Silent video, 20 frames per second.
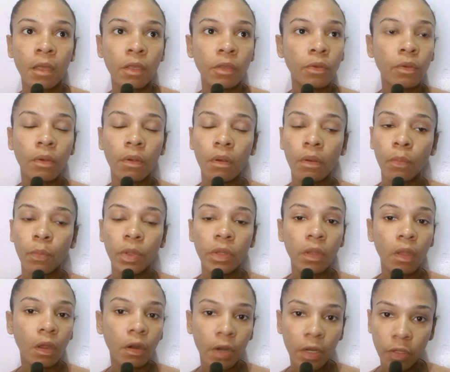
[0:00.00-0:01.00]
you're with
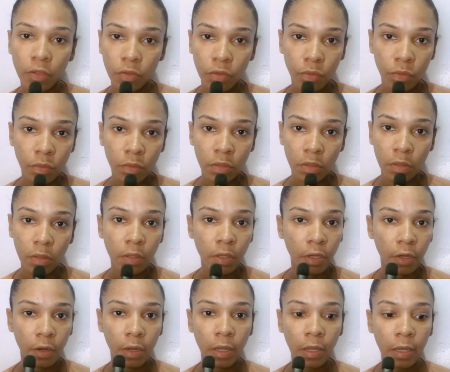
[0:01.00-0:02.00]
the credit union
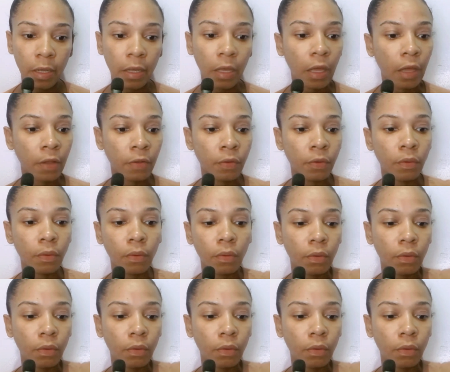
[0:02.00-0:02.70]
here in Guyana,